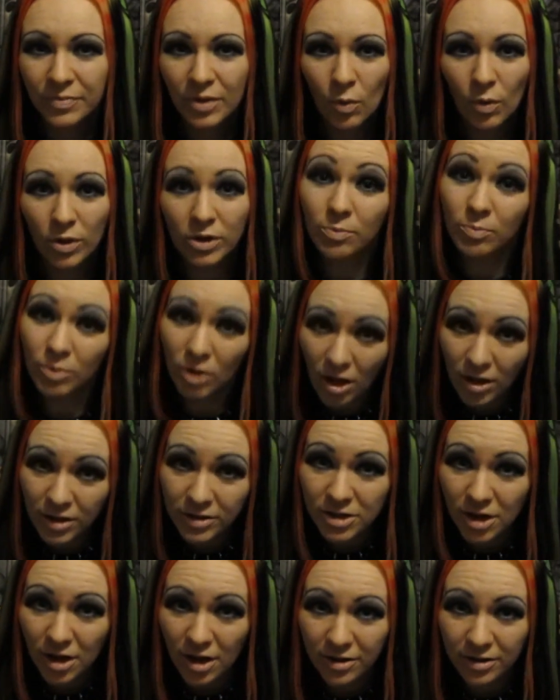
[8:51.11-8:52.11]
while your
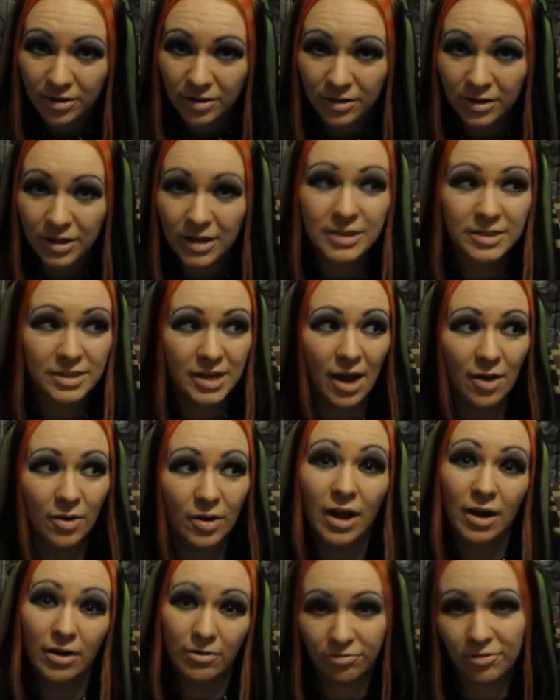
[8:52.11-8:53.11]
blonde daughter is out
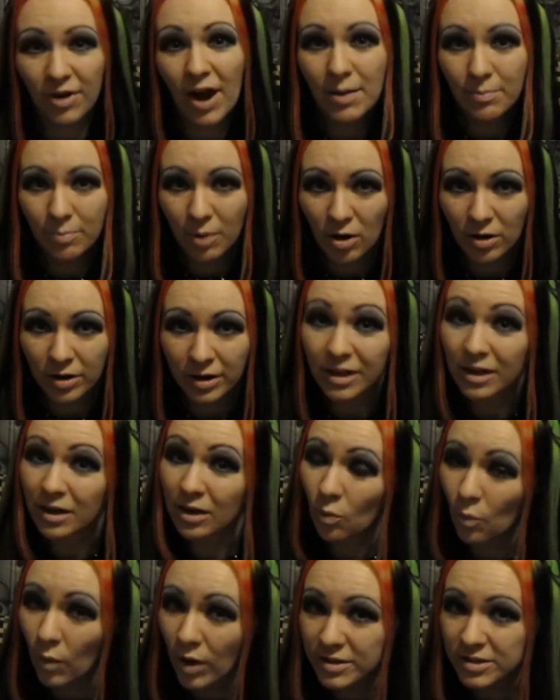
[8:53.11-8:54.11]
at a frat party
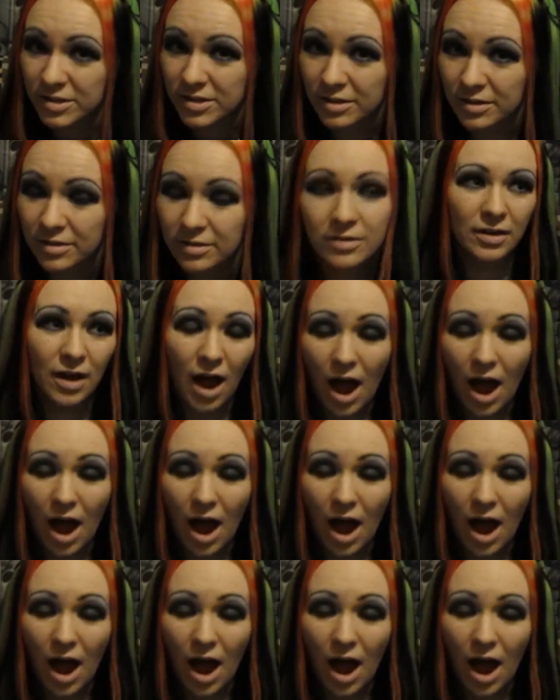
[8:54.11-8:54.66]
getting wasted.